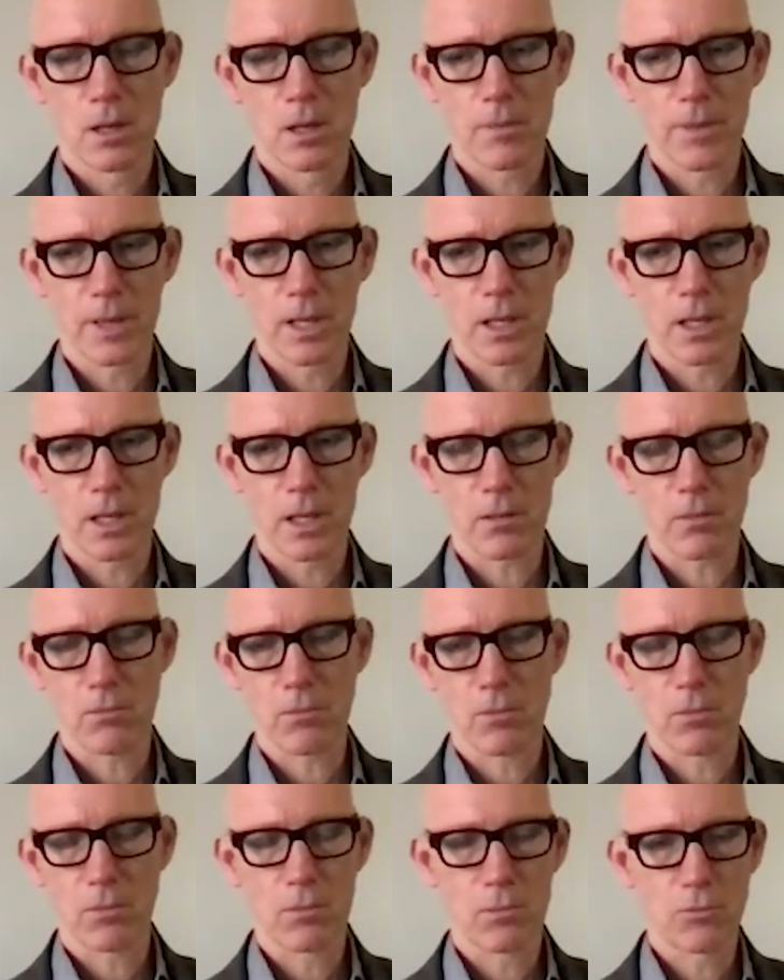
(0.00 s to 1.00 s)

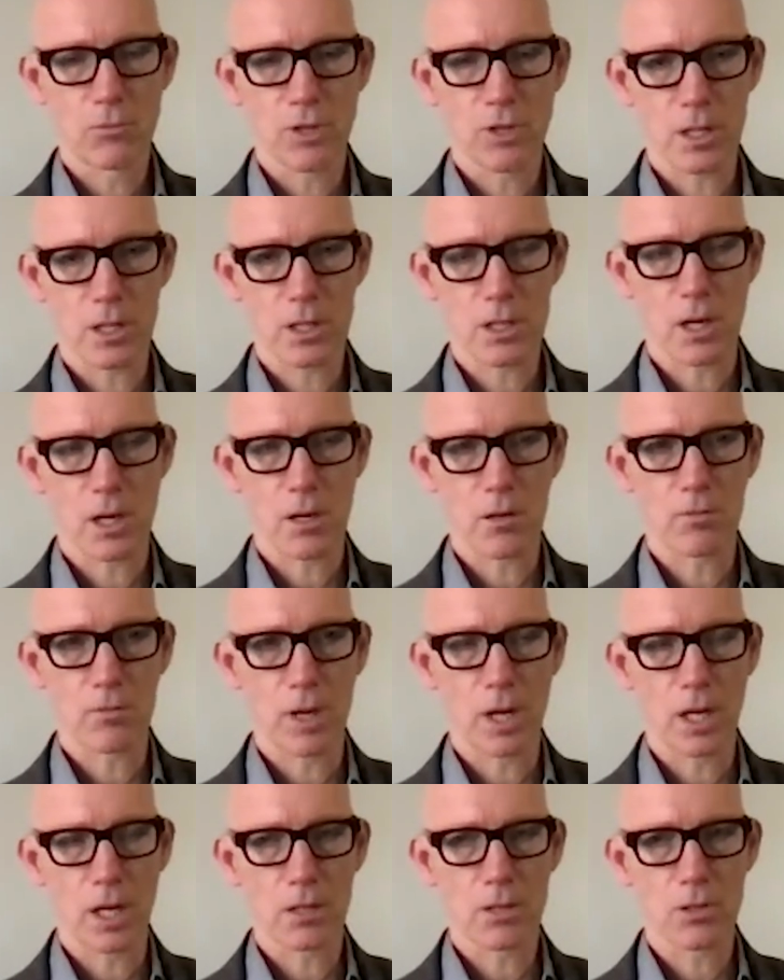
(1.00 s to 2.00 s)
committing genocidal
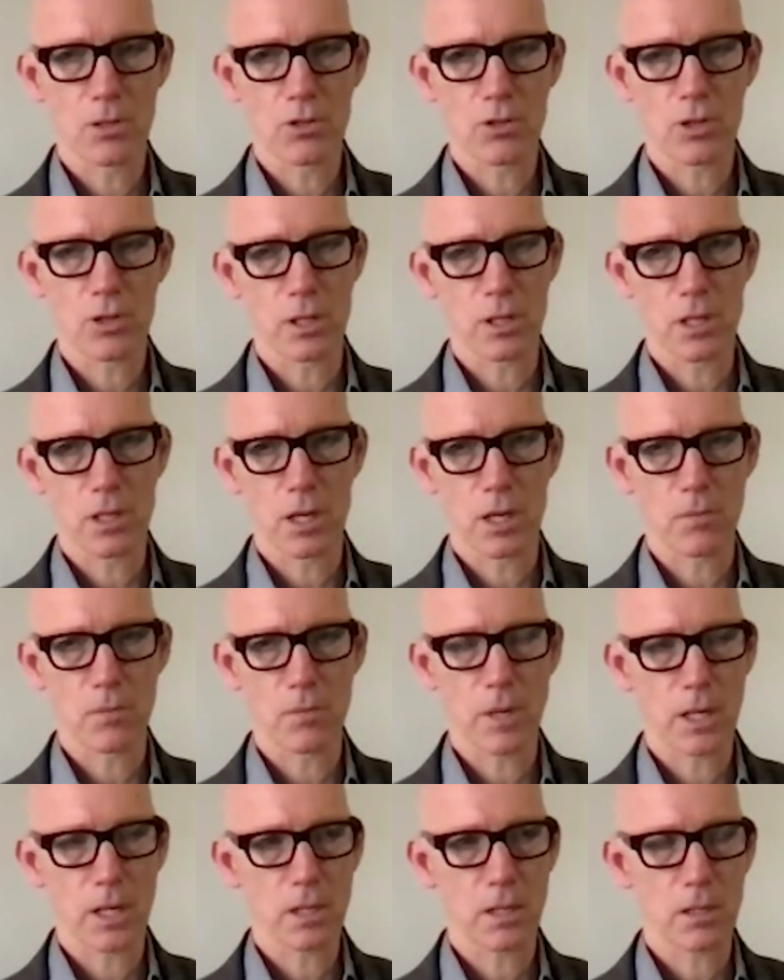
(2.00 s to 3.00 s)
violence, genocidal
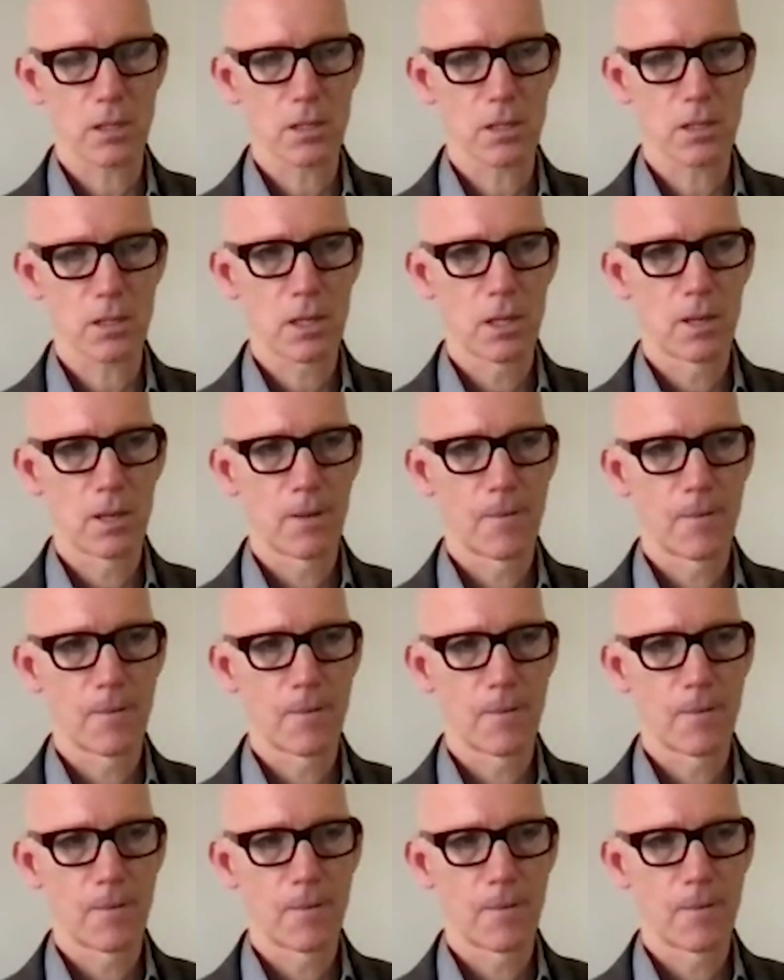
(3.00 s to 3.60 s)
massacres.